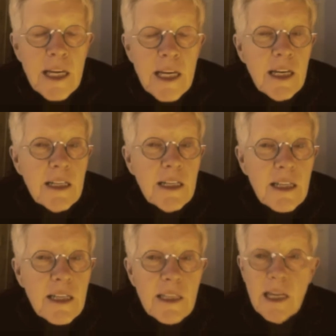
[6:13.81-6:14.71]
is
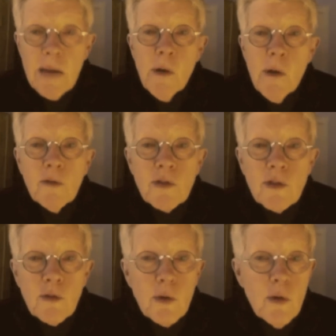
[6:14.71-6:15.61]
that the same holds
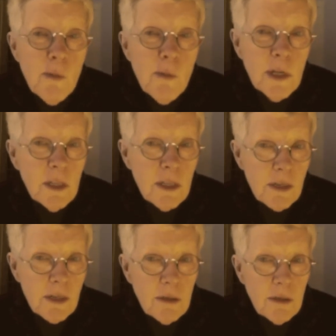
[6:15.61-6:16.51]
true in
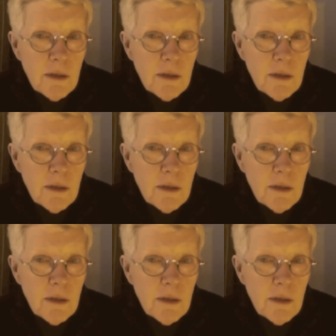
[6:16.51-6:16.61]
business.